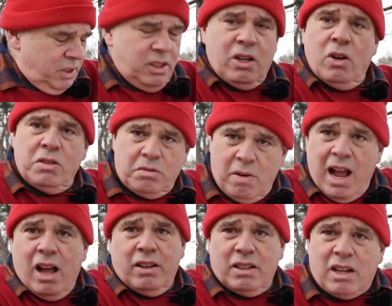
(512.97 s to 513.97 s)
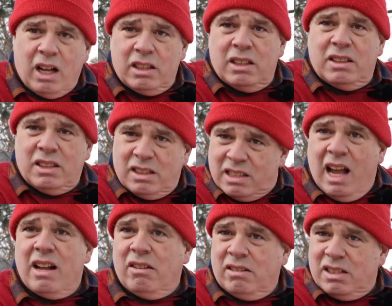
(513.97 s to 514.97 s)
goes around. Call it a
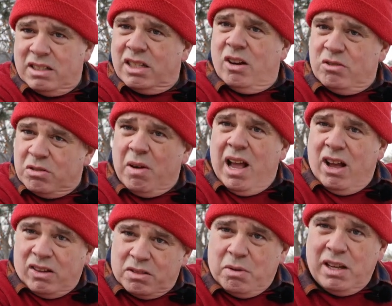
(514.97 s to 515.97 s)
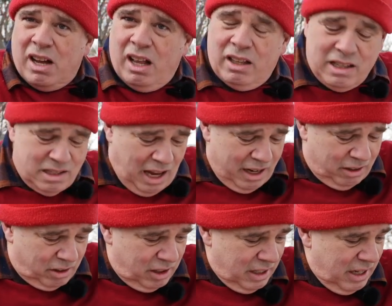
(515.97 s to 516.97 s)
cycle, because it goes around, so I call it a
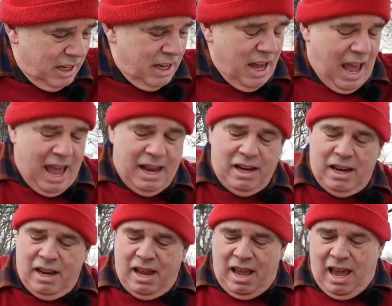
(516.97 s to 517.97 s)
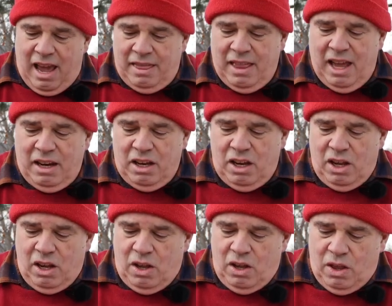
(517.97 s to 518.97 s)
cycle. And then
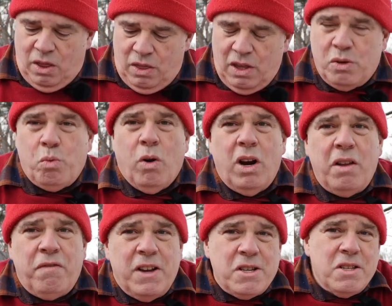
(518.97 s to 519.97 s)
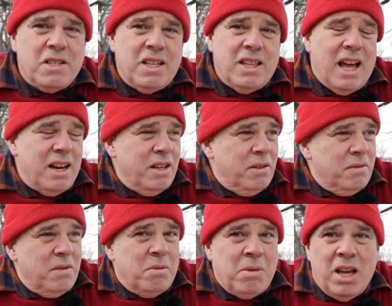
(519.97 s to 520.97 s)
this word efficiency that
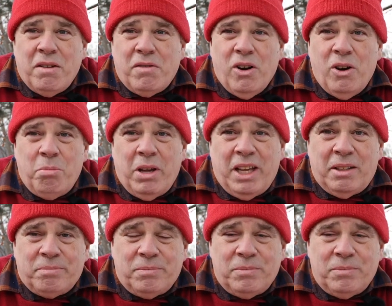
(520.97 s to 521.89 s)
you may have heard me